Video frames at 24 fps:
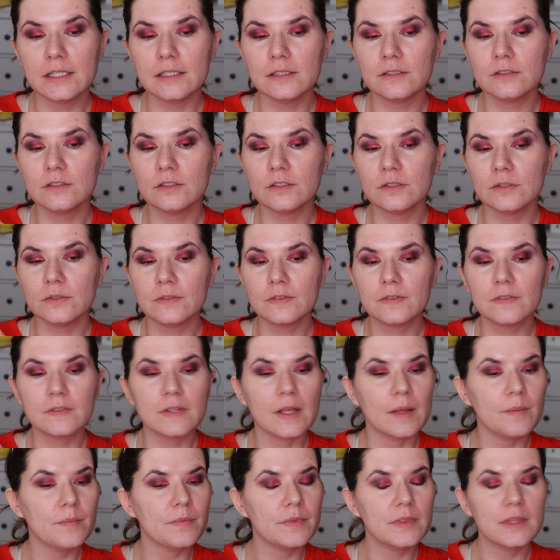into
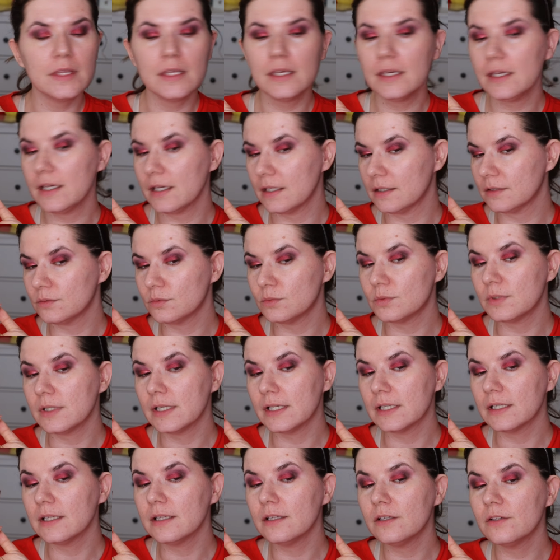something
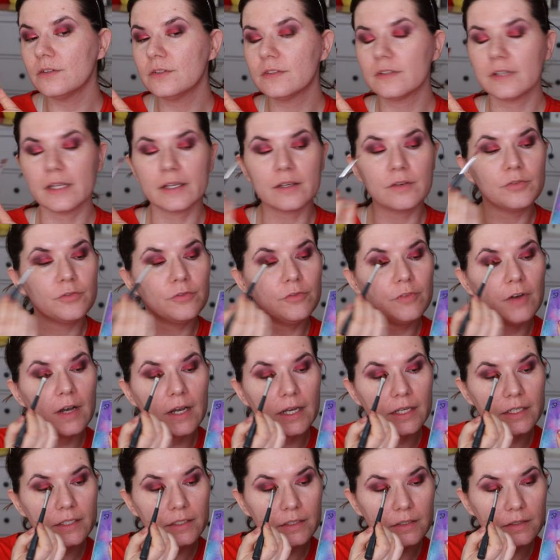unreal. Looks like
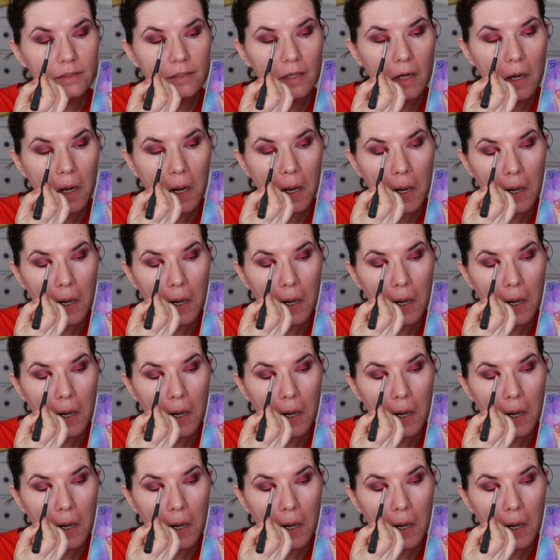fire.